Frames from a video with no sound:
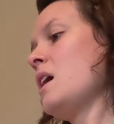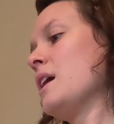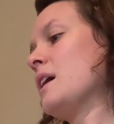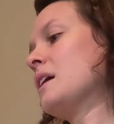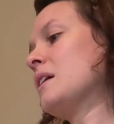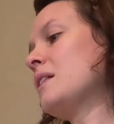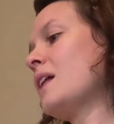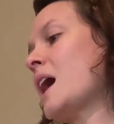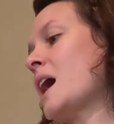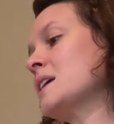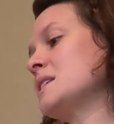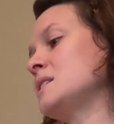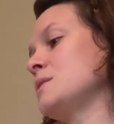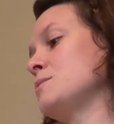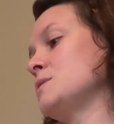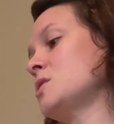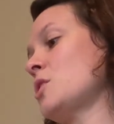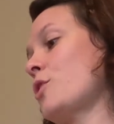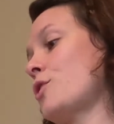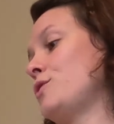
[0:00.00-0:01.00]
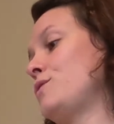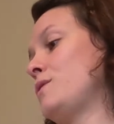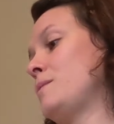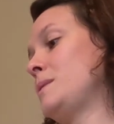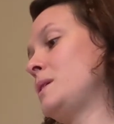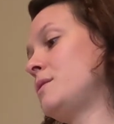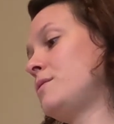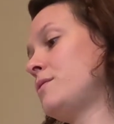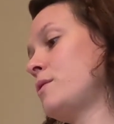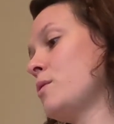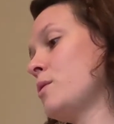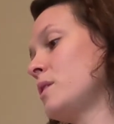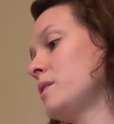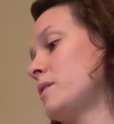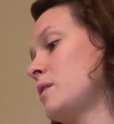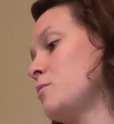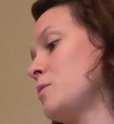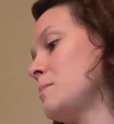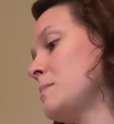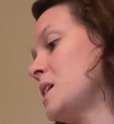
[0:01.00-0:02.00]
In class, it was hard for me to
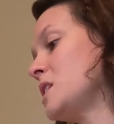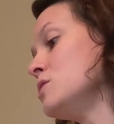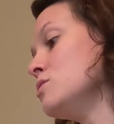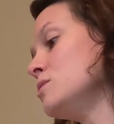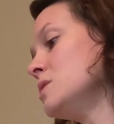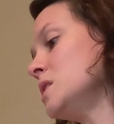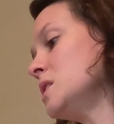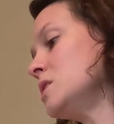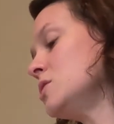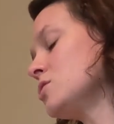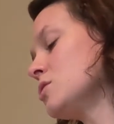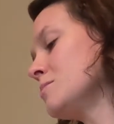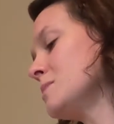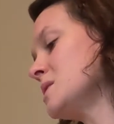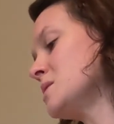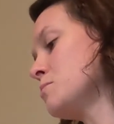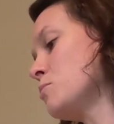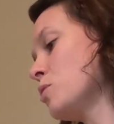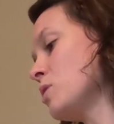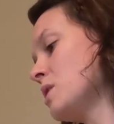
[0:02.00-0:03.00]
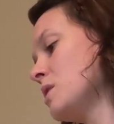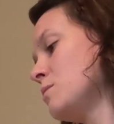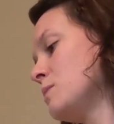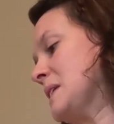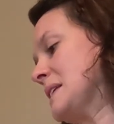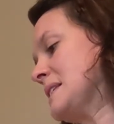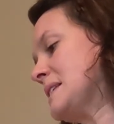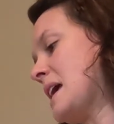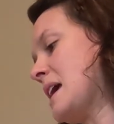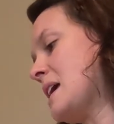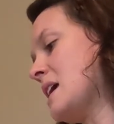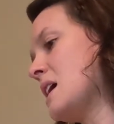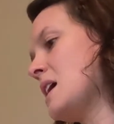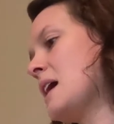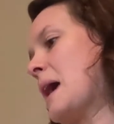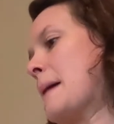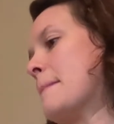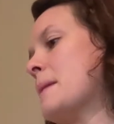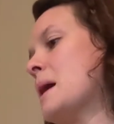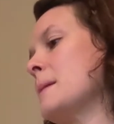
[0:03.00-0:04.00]
focus on what my new teacher, Ms. Morgan, was
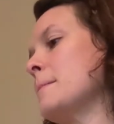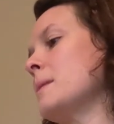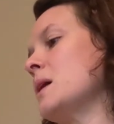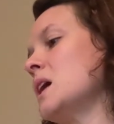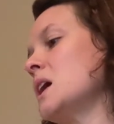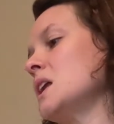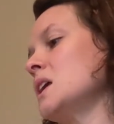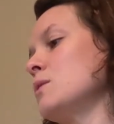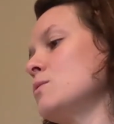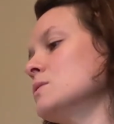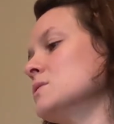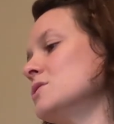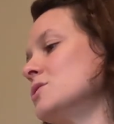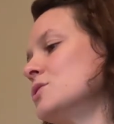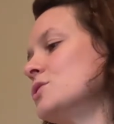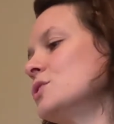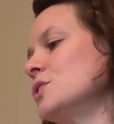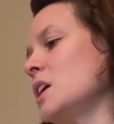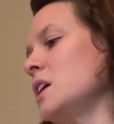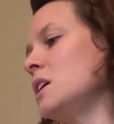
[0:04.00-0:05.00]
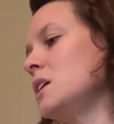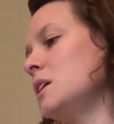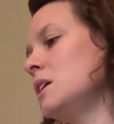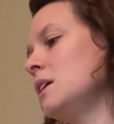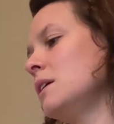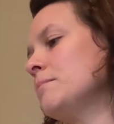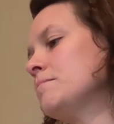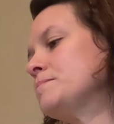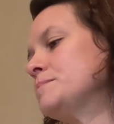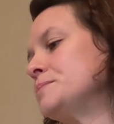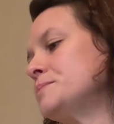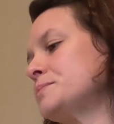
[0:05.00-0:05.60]
saying, and my body was shaky.